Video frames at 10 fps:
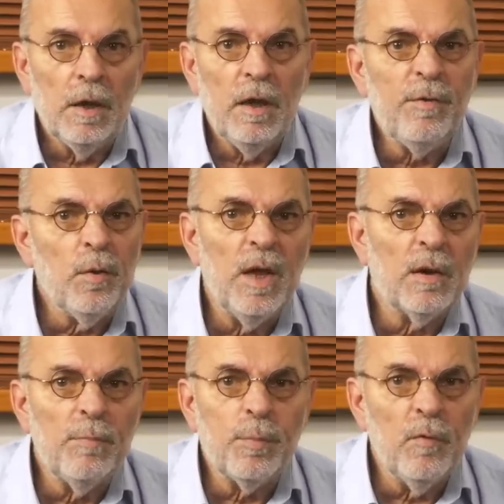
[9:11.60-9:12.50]
If you
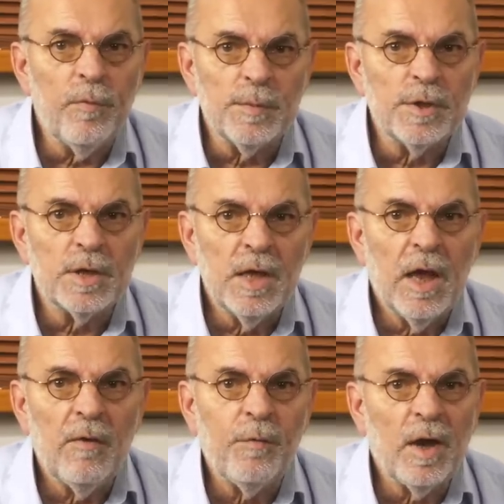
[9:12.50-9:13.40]
hear improvements
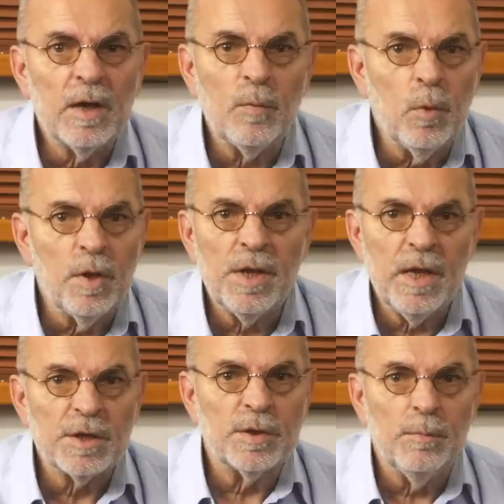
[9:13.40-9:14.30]
and find it worth
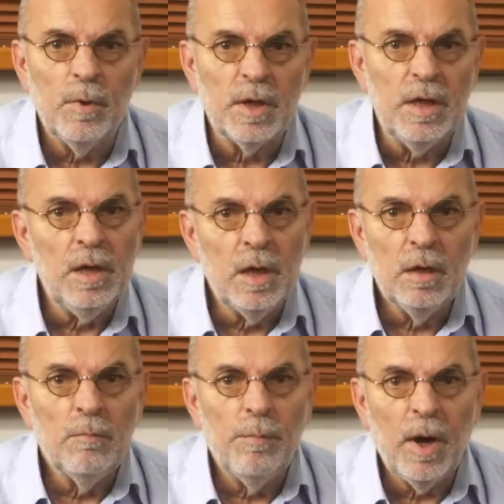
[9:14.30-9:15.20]
the extra money,
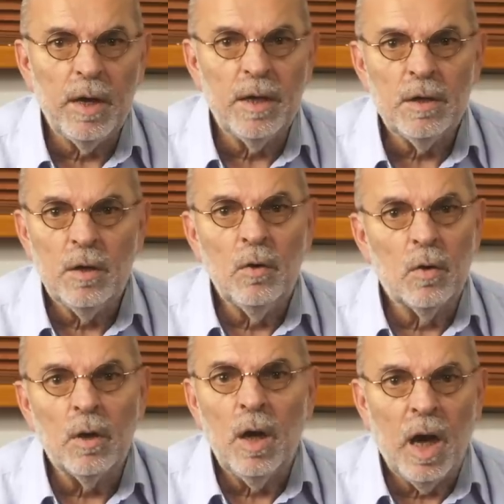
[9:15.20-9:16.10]
buy it
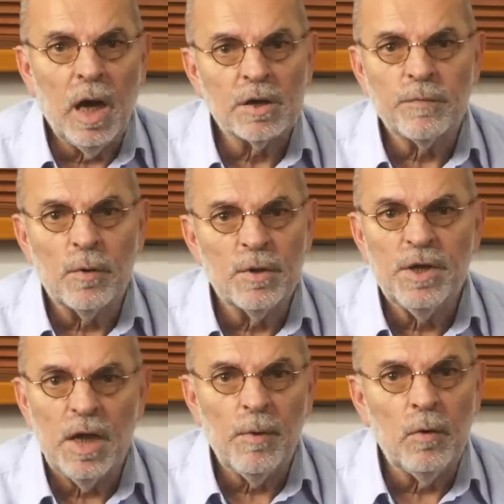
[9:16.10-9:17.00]
or ask for a
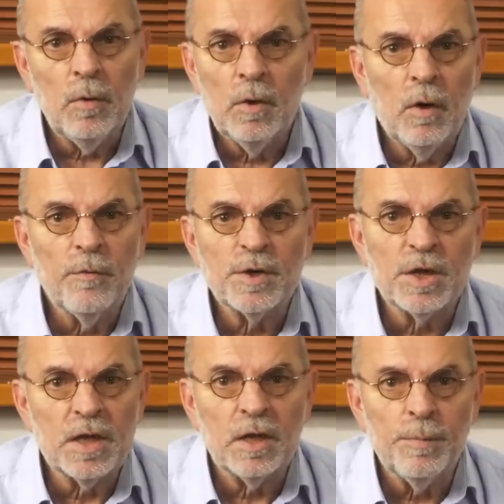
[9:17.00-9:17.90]
demo of a
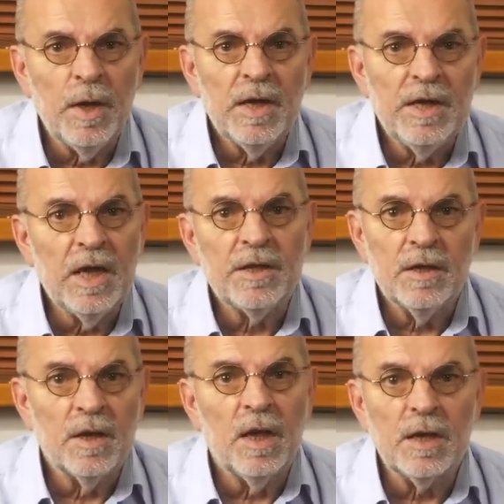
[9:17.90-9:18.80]
setup yet
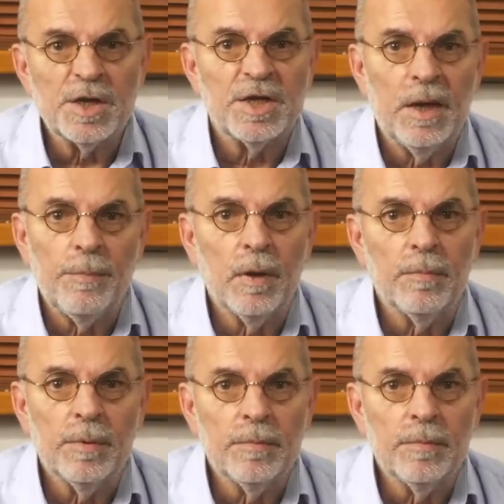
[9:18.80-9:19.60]
another step up.